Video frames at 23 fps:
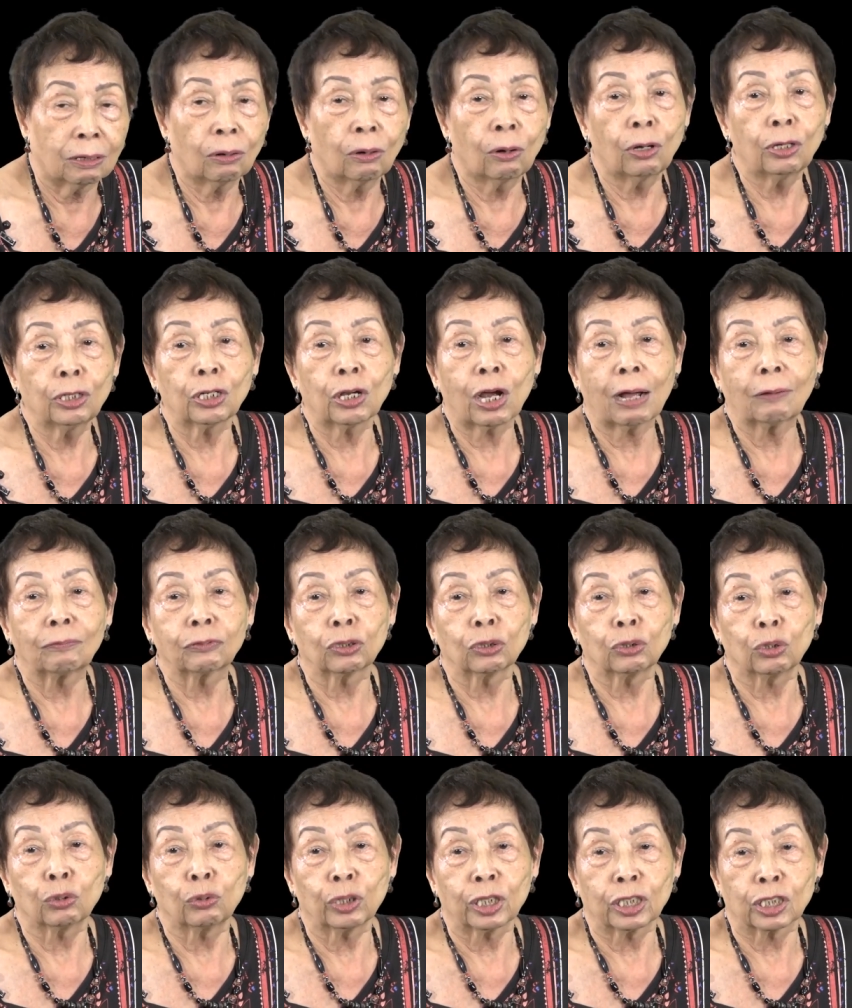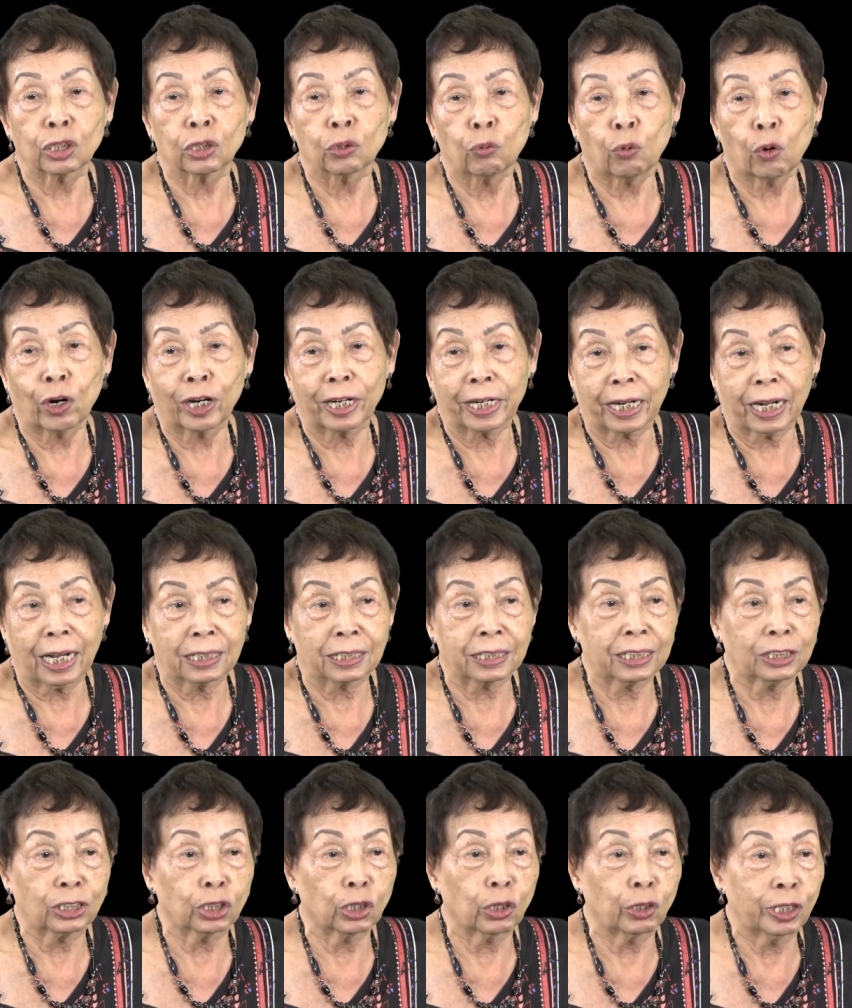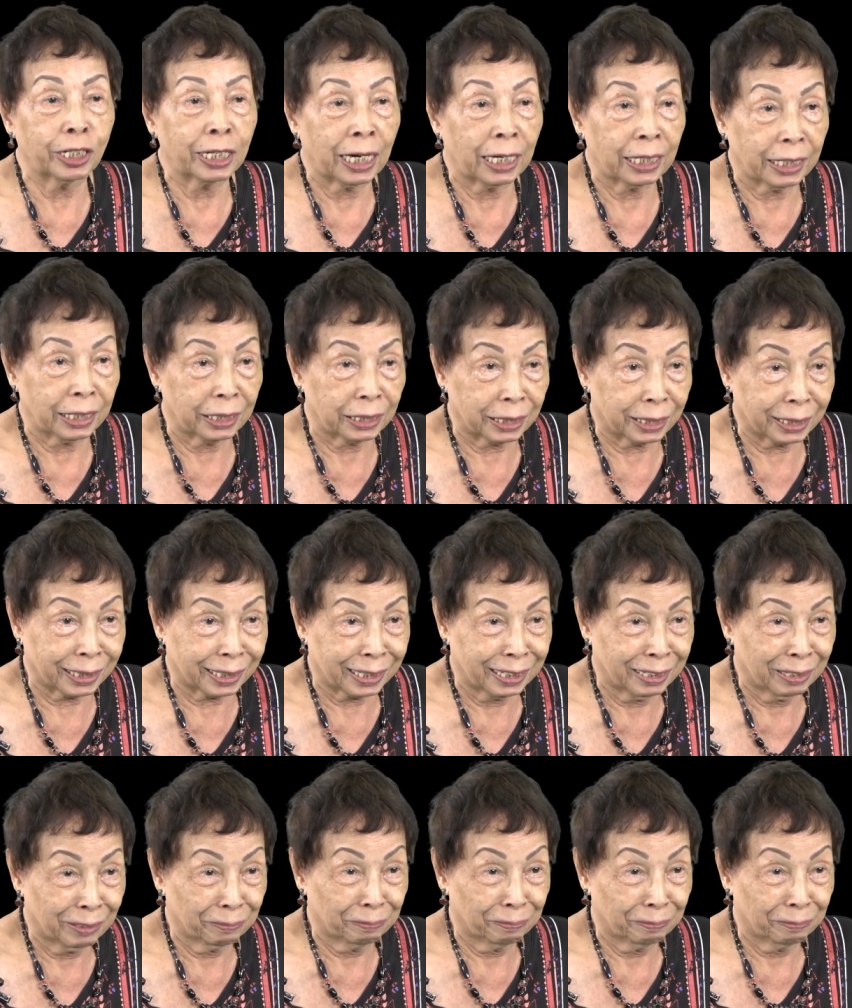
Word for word: All you have to do is work as a journalist